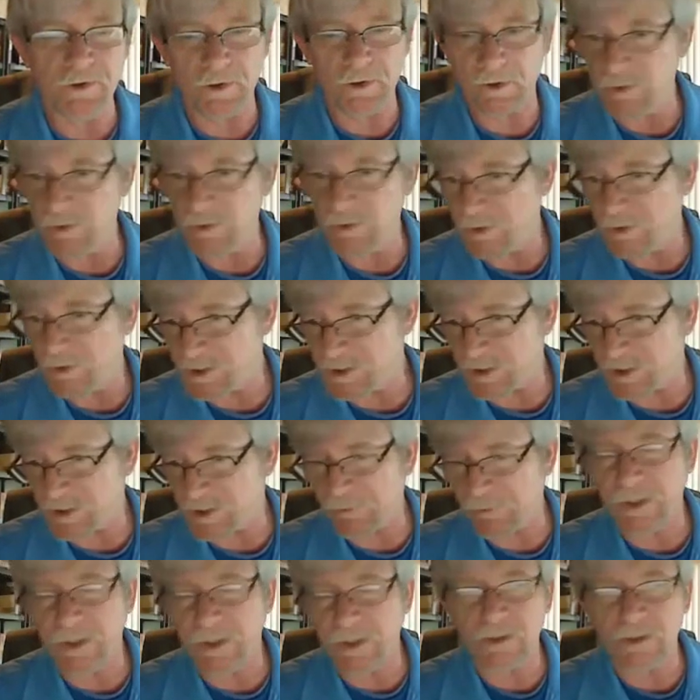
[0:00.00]
your
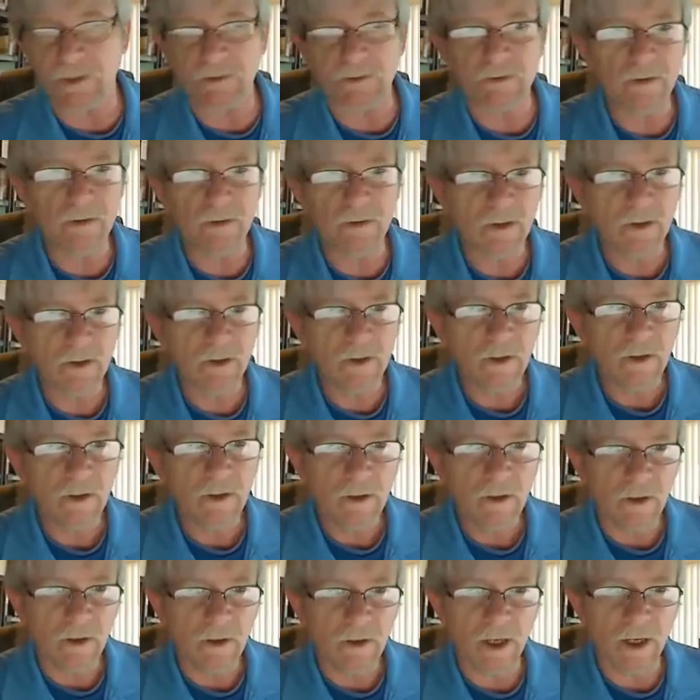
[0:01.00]
screen,
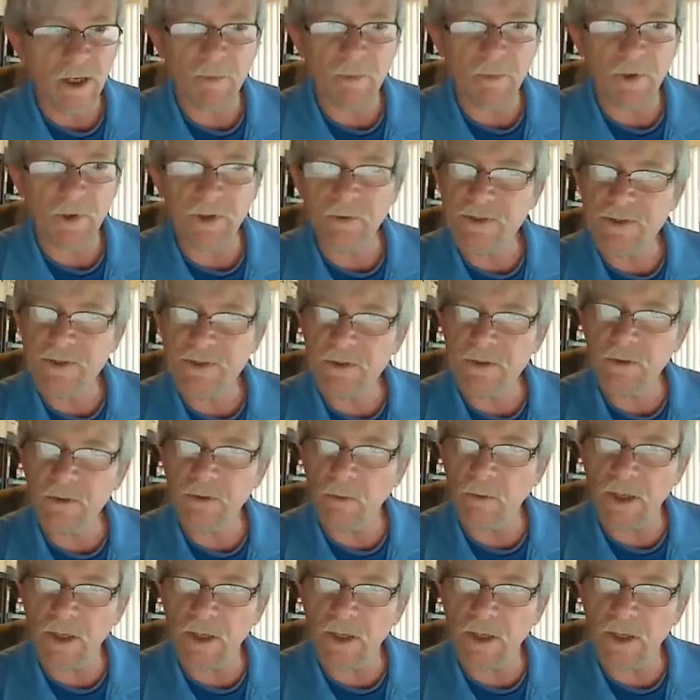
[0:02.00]
right? What you do